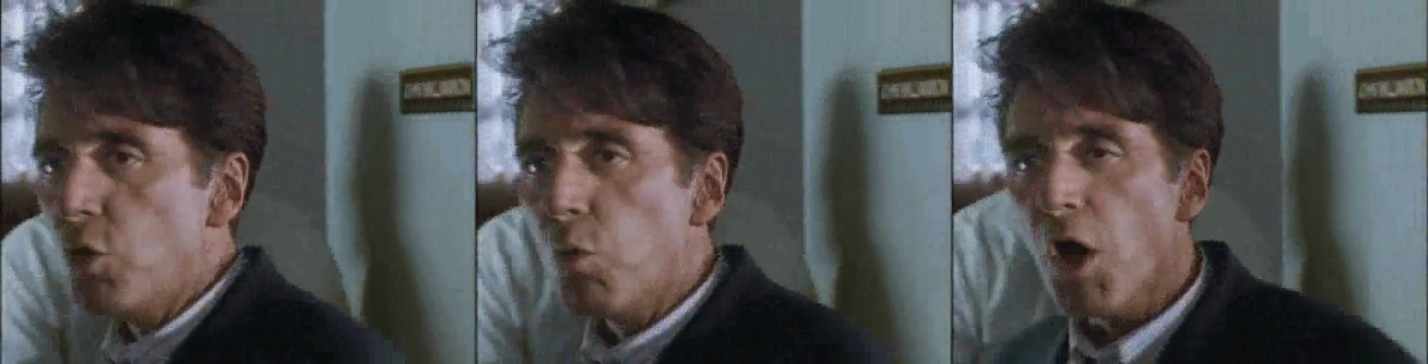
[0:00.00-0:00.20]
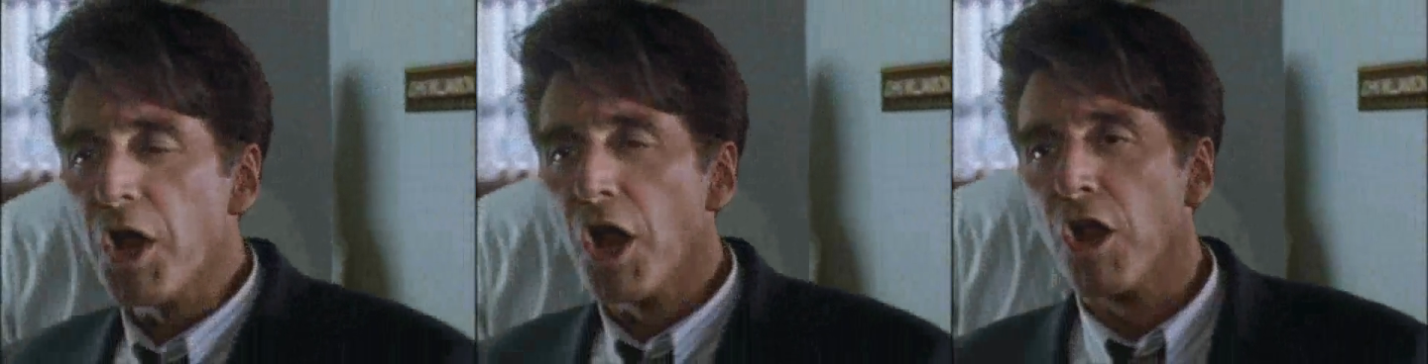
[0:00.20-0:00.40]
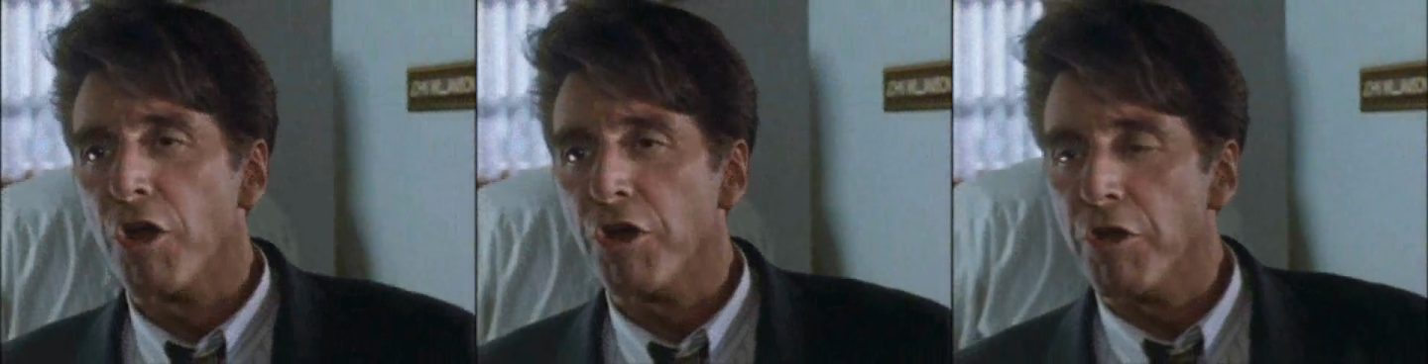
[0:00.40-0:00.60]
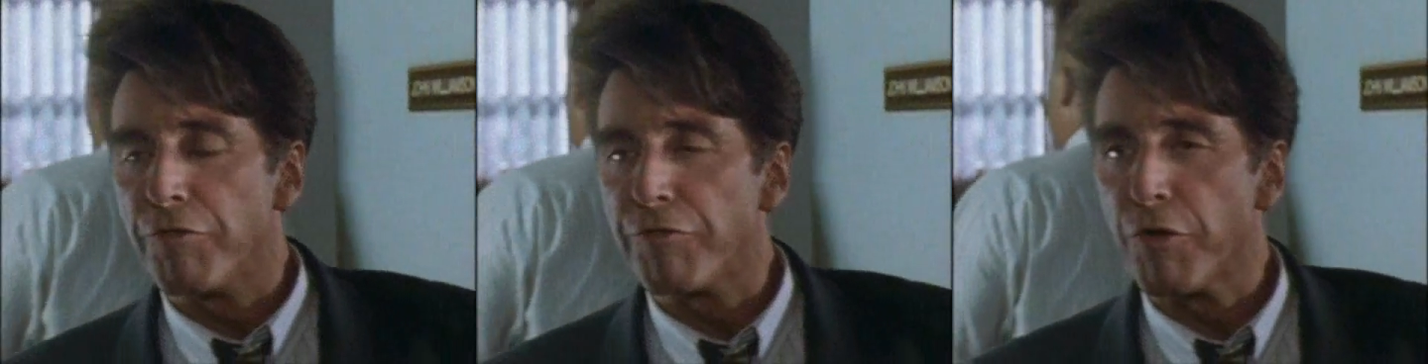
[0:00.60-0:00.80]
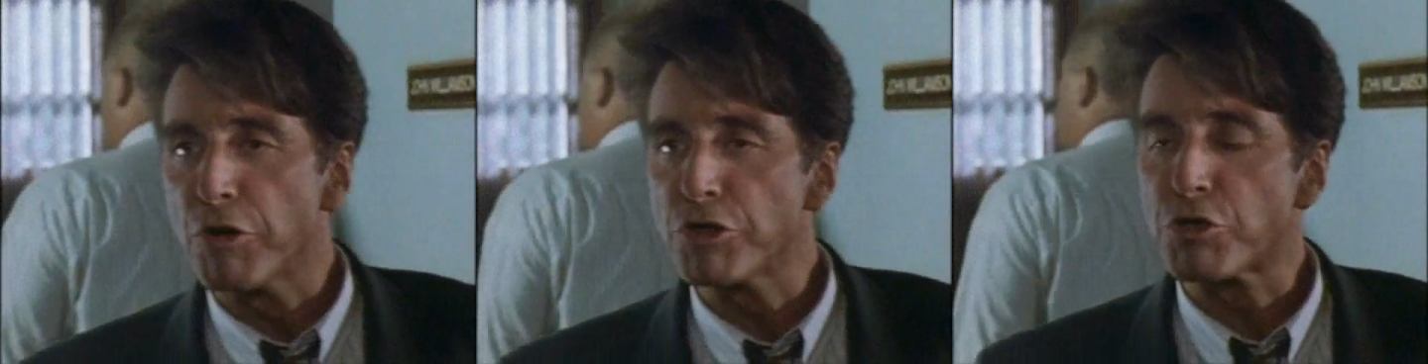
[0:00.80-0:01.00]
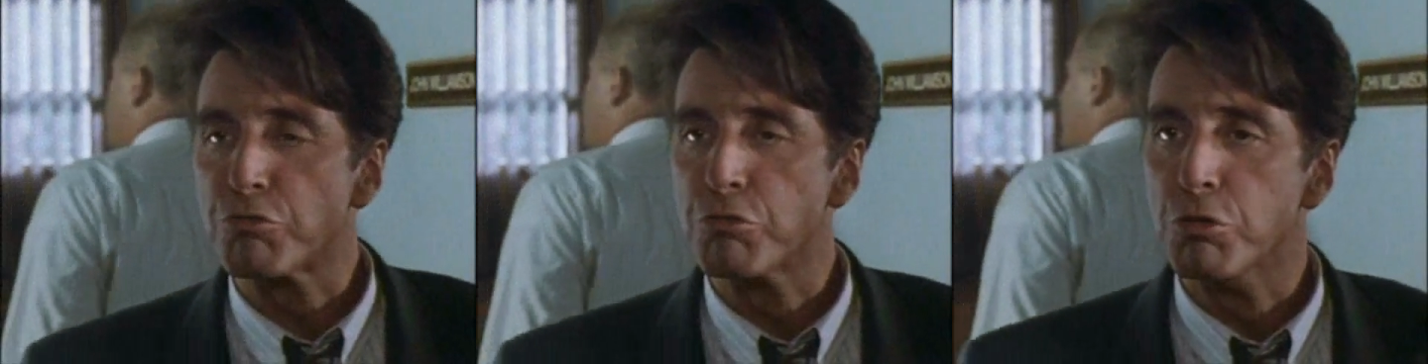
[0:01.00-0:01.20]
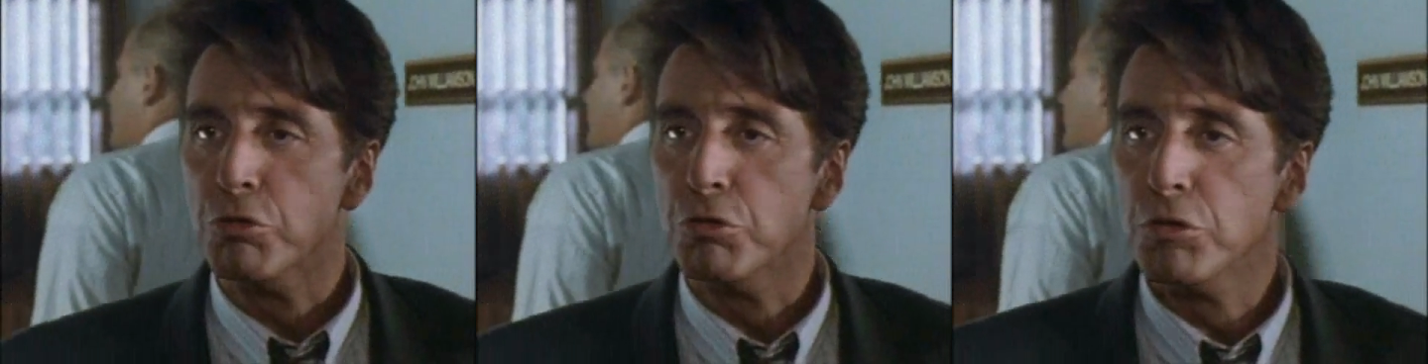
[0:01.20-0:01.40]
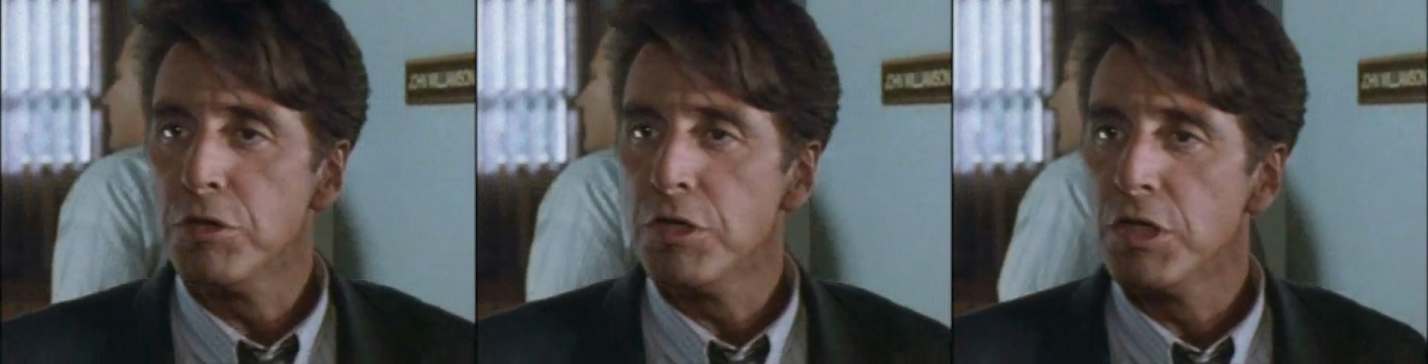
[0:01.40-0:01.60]
You want to learn the first
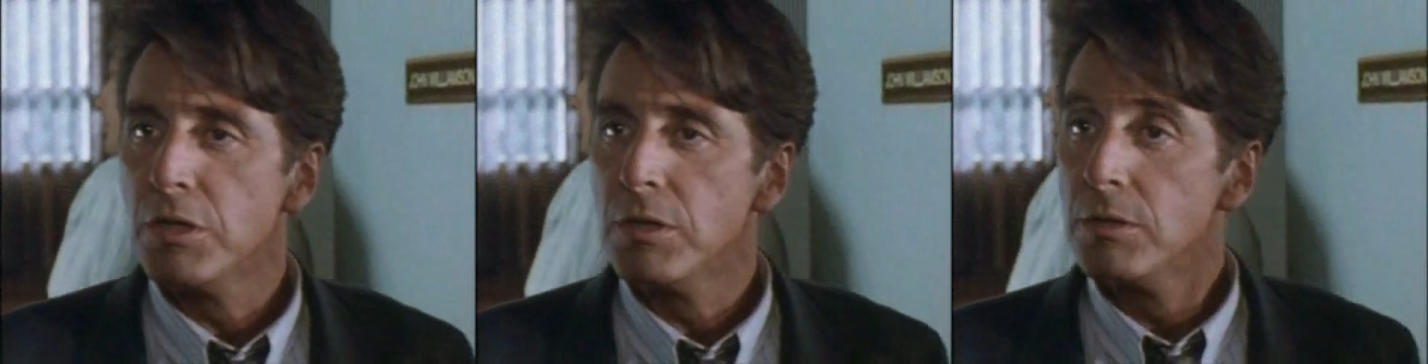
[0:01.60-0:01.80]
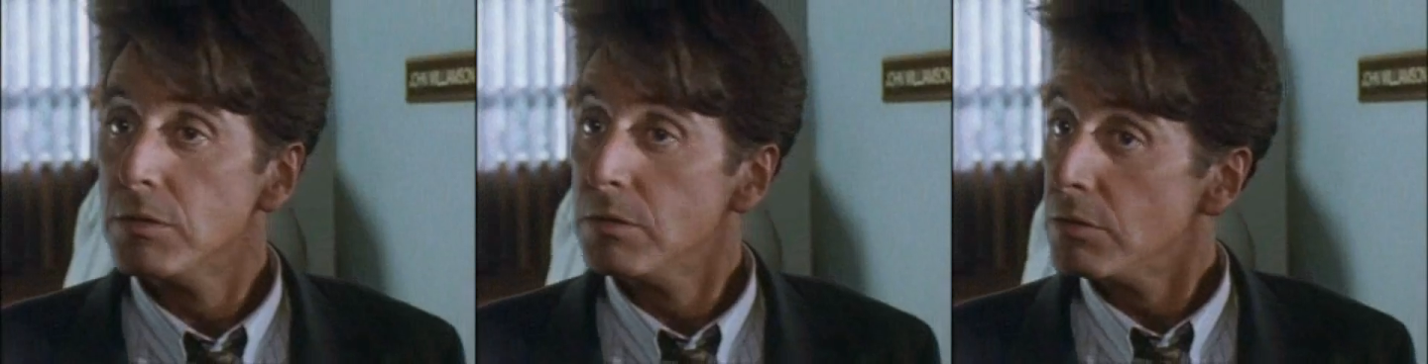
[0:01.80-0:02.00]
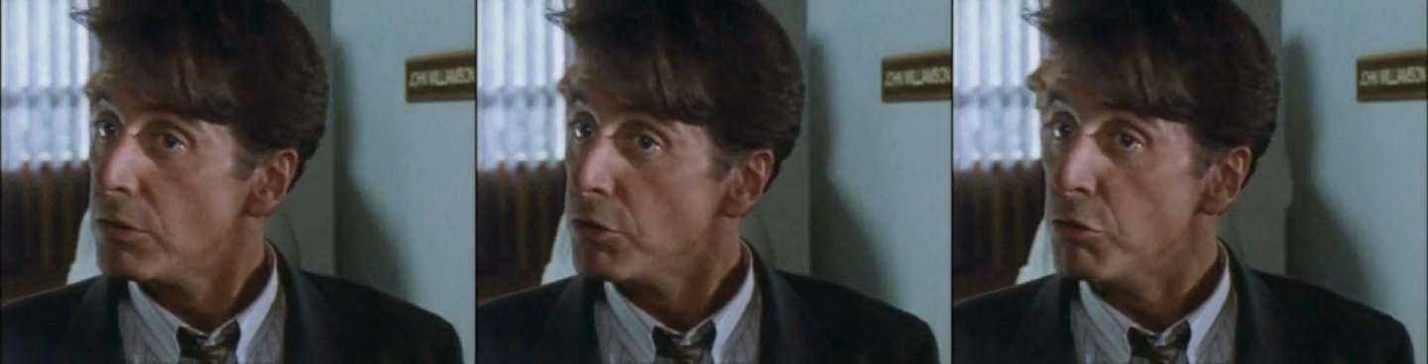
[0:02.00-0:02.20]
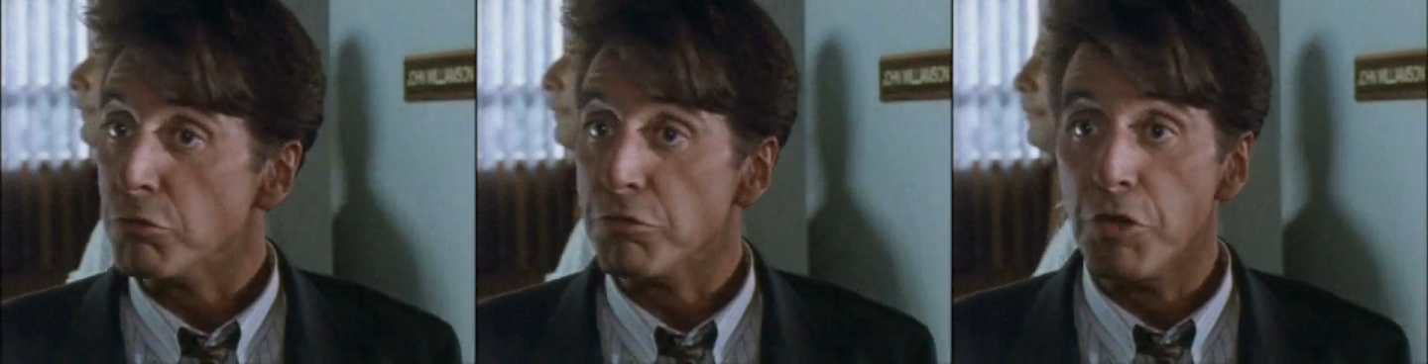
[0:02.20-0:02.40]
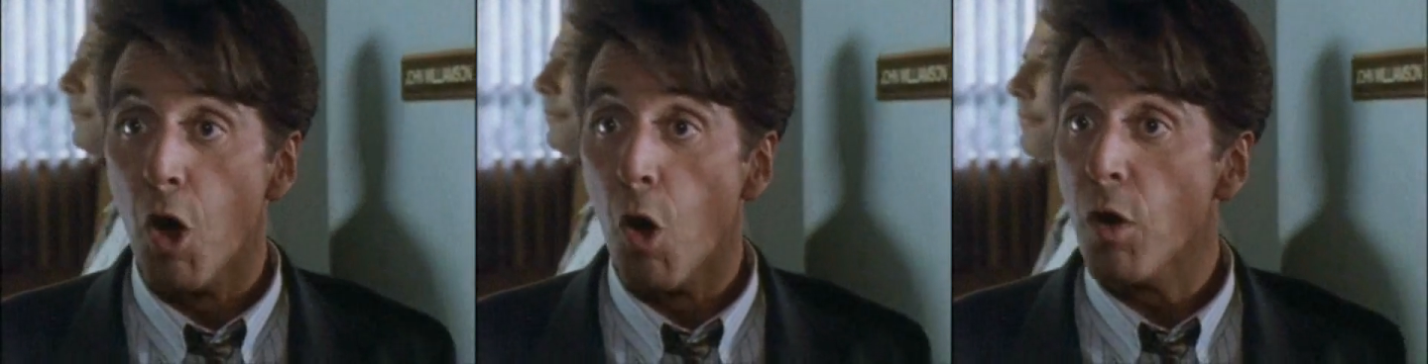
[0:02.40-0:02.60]
rule you'd